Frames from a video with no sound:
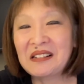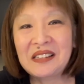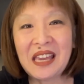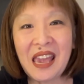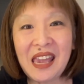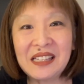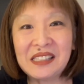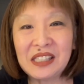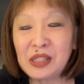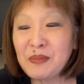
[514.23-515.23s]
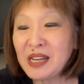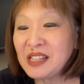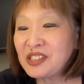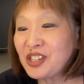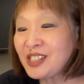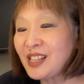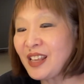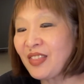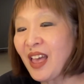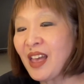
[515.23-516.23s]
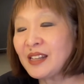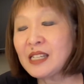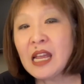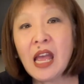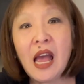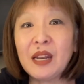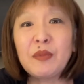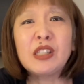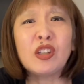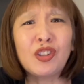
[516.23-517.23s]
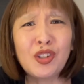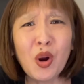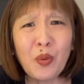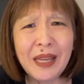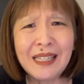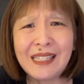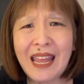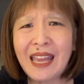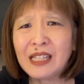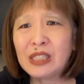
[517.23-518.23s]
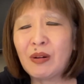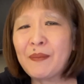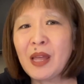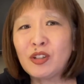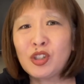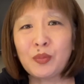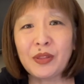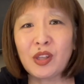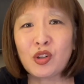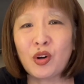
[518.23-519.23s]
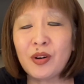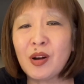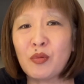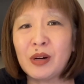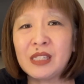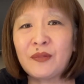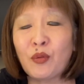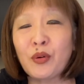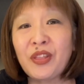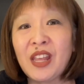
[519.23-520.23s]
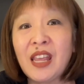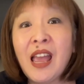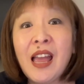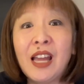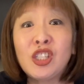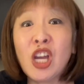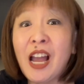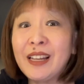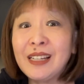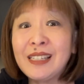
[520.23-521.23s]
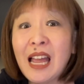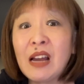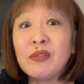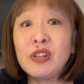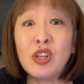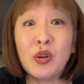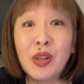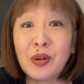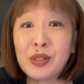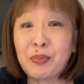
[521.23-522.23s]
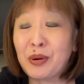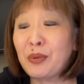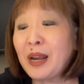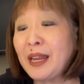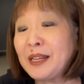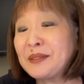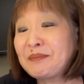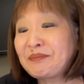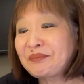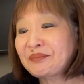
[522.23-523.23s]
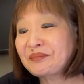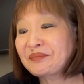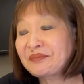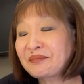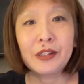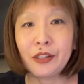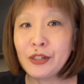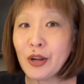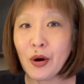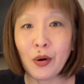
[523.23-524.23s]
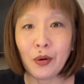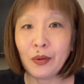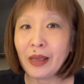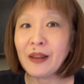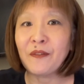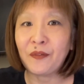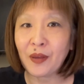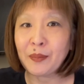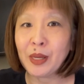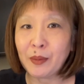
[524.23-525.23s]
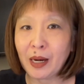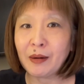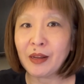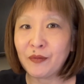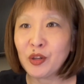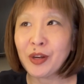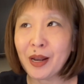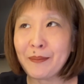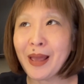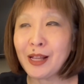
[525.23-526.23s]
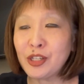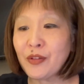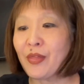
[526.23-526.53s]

Okay, 6 minutes just like that. It was a snowy day, so I'm not sure what the turnout was for the Chinatown New Year's parade. Snow in February, if you can imagine